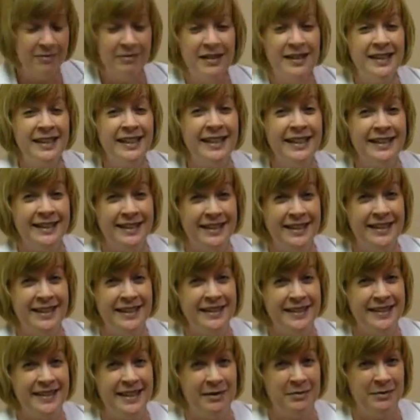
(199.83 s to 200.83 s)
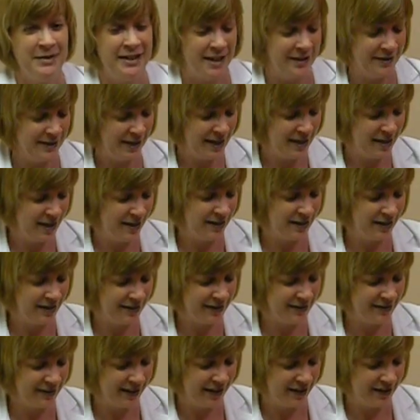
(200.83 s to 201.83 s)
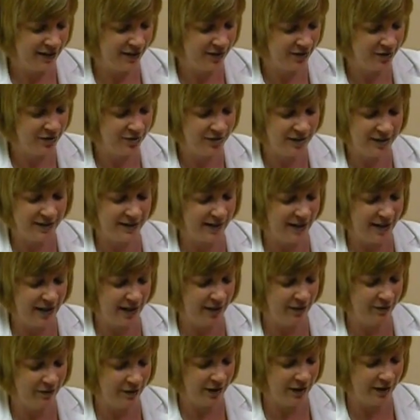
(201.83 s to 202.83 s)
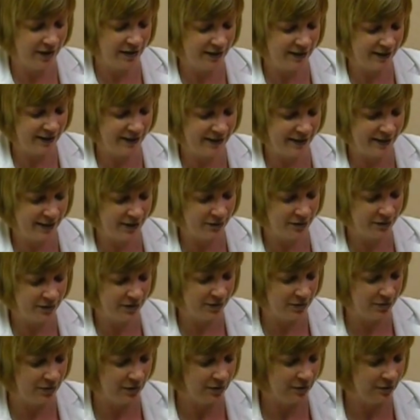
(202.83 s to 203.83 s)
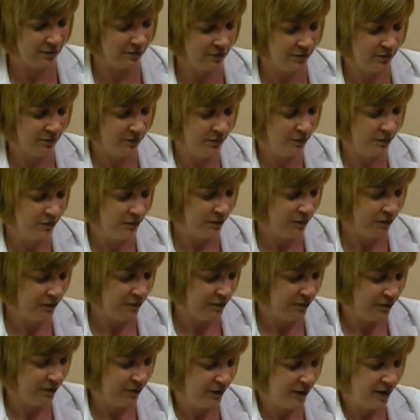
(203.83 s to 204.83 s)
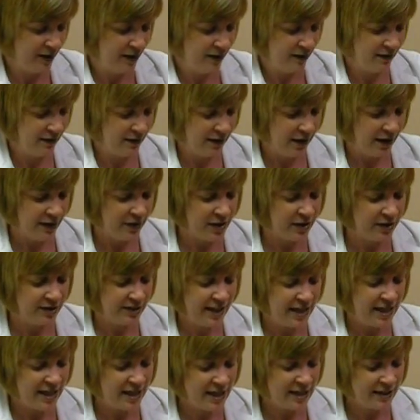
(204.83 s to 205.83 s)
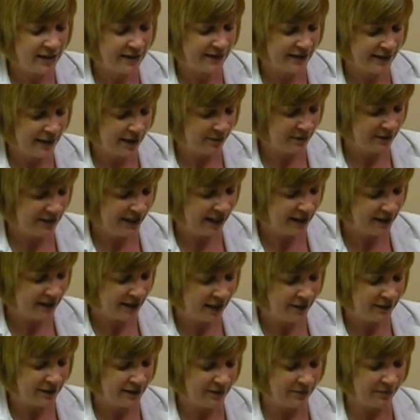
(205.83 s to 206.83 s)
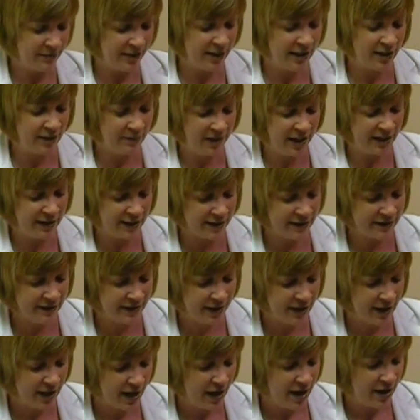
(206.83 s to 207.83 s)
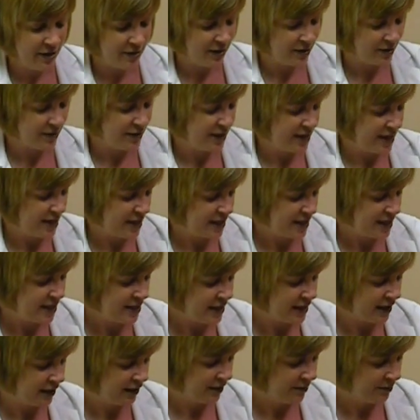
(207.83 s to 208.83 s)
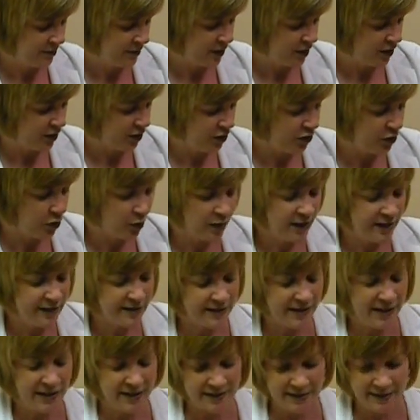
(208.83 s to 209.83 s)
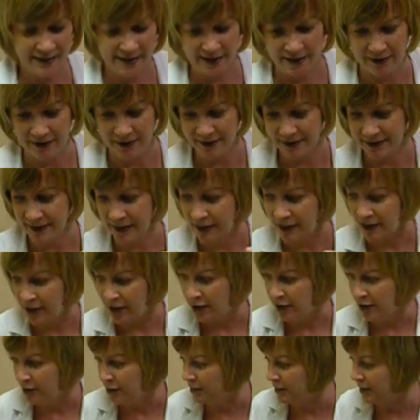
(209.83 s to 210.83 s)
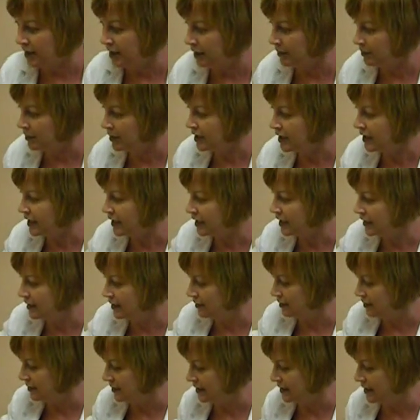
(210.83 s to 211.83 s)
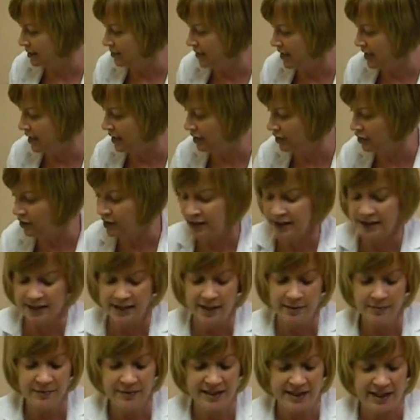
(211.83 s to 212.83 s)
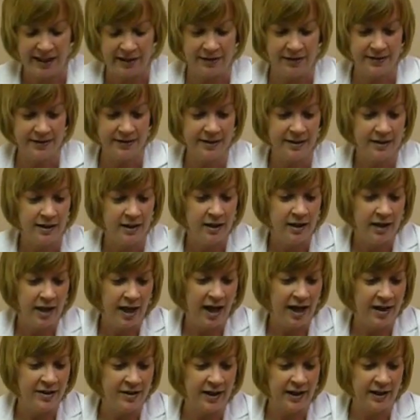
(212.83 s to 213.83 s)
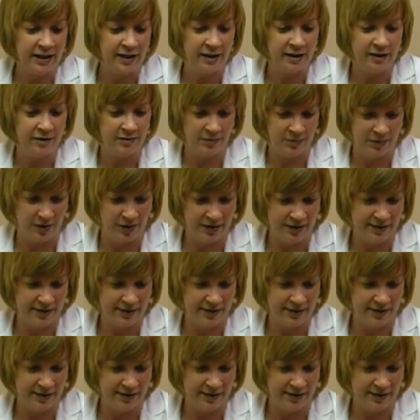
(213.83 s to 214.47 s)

I'm really into these stem cells. I think this is like the coolest thing ever. This is so cool. They're taking stem cells now. I was reading about this. They're taking your skin cells, manipulating those to make your stem cells, and then